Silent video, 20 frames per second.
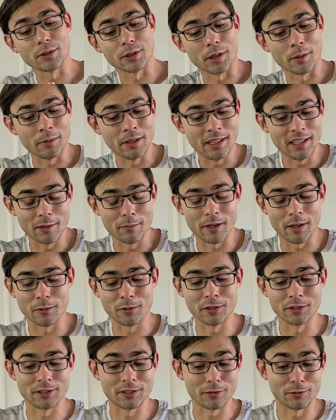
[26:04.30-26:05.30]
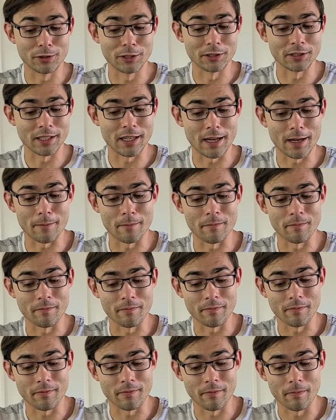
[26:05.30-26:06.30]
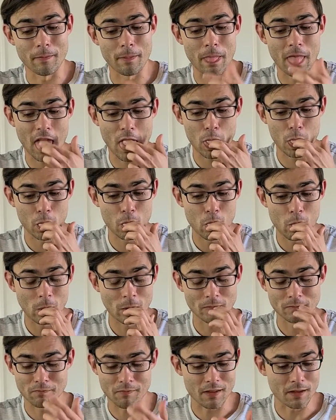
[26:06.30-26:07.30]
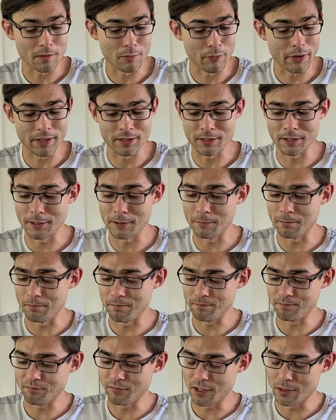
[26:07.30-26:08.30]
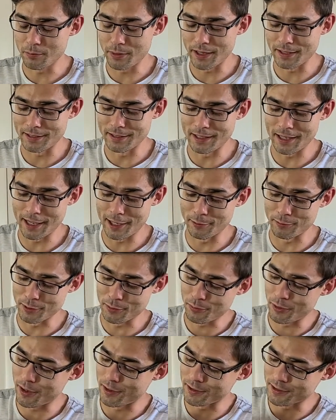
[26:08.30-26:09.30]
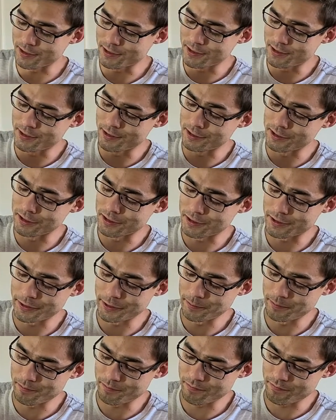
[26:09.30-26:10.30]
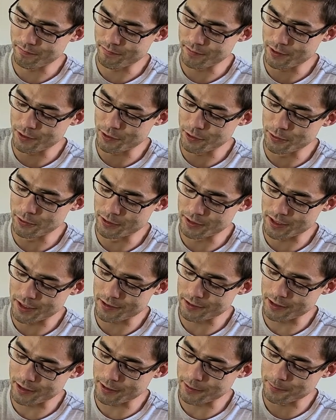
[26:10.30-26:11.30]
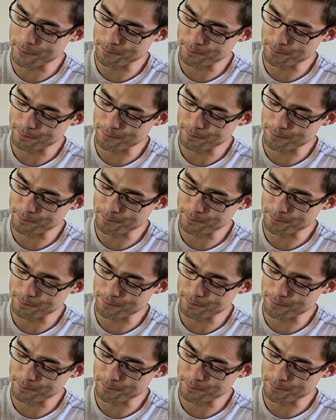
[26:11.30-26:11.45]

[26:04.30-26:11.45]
I'm eating my words in real time. Spicy cannabis products exist. The truth is out there.